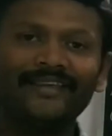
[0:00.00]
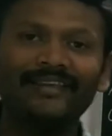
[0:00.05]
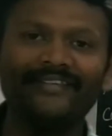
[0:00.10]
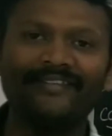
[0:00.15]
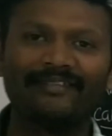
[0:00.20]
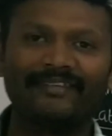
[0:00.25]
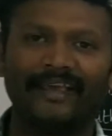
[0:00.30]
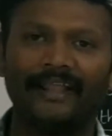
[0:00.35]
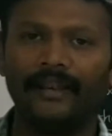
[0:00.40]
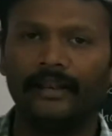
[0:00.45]
a
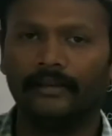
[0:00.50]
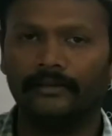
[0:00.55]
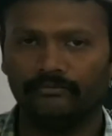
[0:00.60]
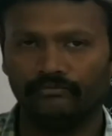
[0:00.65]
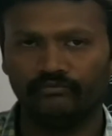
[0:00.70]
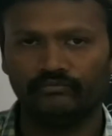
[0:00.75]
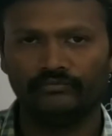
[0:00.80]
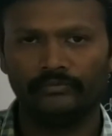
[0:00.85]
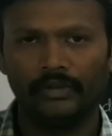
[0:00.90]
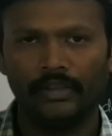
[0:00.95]
cell.
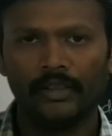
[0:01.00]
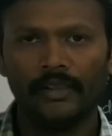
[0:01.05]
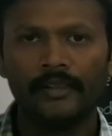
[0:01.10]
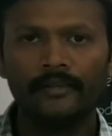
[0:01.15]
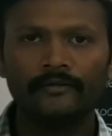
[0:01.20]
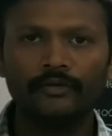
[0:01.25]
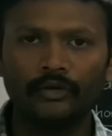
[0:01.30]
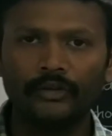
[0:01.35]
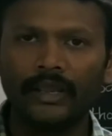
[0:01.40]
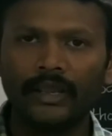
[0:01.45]

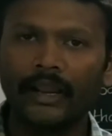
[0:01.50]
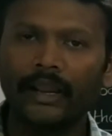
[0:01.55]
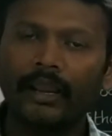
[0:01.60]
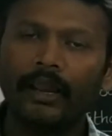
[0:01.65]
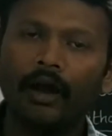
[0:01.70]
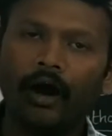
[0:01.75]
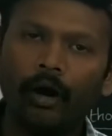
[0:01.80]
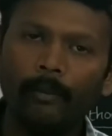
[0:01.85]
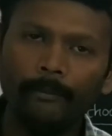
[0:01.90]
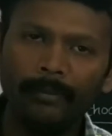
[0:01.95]
So the
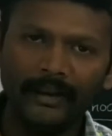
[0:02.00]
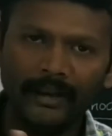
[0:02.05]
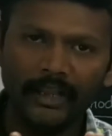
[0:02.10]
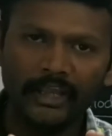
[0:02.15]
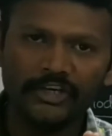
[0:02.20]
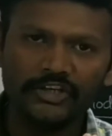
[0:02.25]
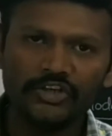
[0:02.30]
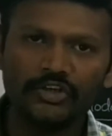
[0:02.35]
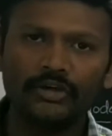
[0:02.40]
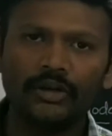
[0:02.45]

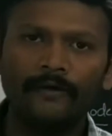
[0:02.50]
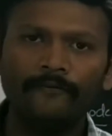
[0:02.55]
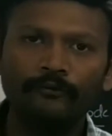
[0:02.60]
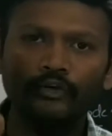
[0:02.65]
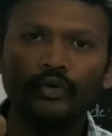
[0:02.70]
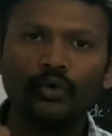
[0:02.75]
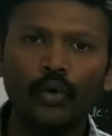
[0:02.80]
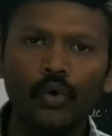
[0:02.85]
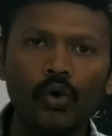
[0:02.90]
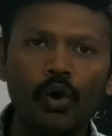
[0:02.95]
combination of
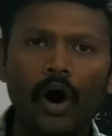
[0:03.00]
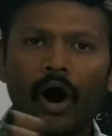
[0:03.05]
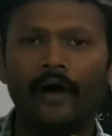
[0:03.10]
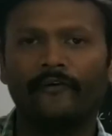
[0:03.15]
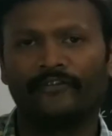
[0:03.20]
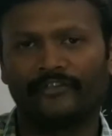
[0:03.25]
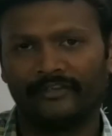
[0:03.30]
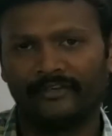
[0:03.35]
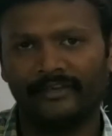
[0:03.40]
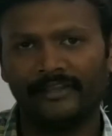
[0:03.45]
two
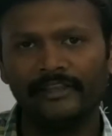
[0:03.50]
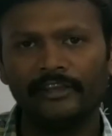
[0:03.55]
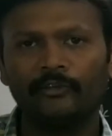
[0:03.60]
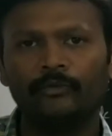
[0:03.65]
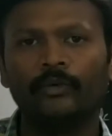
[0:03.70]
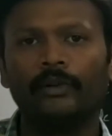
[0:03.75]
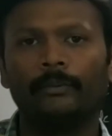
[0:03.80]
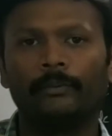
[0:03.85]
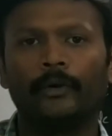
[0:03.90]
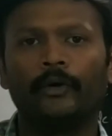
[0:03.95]
half cells
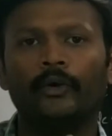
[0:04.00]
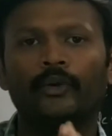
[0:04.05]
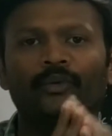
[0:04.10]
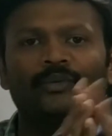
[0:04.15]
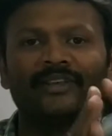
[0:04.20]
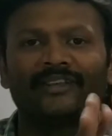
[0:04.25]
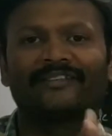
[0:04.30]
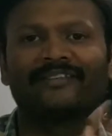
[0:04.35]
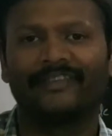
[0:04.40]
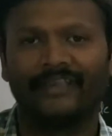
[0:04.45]
will produce
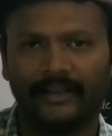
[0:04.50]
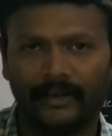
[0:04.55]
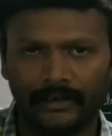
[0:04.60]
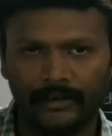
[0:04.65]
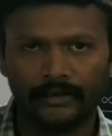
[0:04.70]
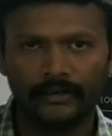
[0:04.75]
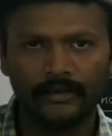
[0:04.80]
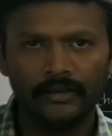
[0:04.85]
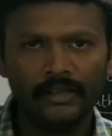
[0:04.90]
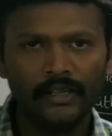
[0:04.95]
a cell.
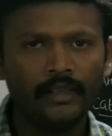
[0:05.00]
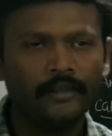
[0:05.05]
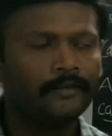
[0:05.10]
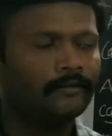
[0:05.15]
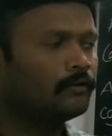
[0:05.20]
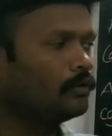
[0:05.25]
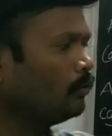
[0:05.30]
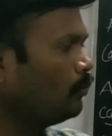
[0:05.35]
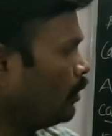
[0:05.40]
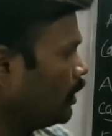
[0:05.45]

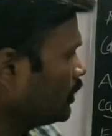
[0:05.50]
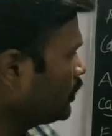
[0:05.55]
So what